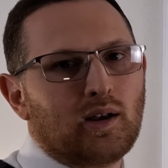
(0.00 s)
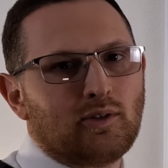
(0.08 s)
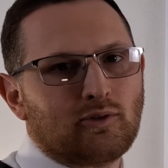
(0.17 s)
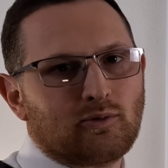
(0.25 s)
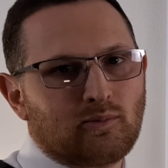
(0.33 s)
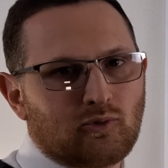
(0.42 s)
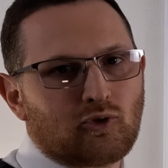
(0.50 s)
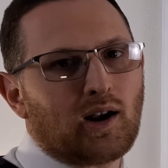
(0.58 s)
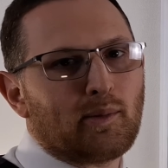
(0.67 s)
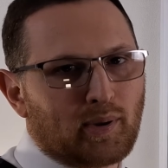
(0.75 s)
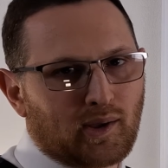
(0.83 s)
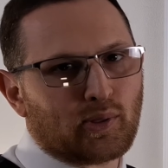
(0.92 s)
And try
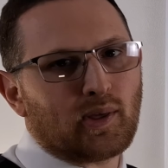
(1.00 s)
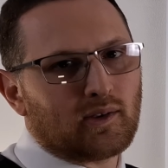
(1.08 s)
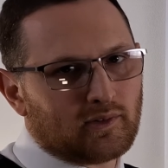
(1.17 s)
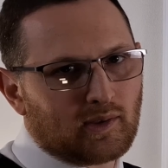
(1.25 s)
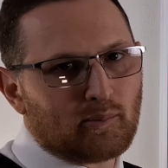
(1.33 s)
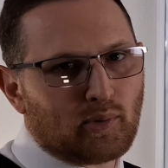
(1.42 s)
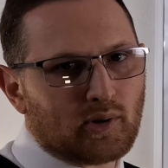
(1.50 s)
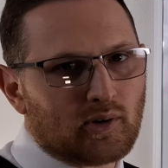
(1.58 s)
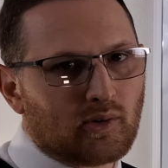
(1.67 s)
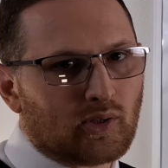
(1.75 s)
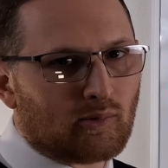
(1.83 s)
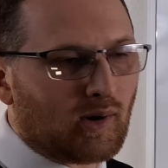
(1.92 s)
to pick things that put
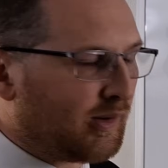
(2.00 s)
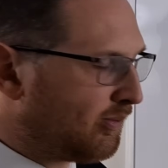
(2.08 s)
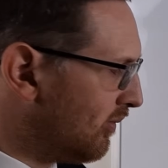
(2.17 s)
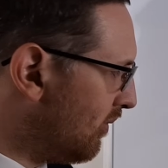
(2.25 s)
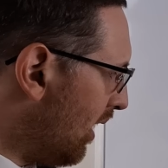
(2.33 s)
you in the right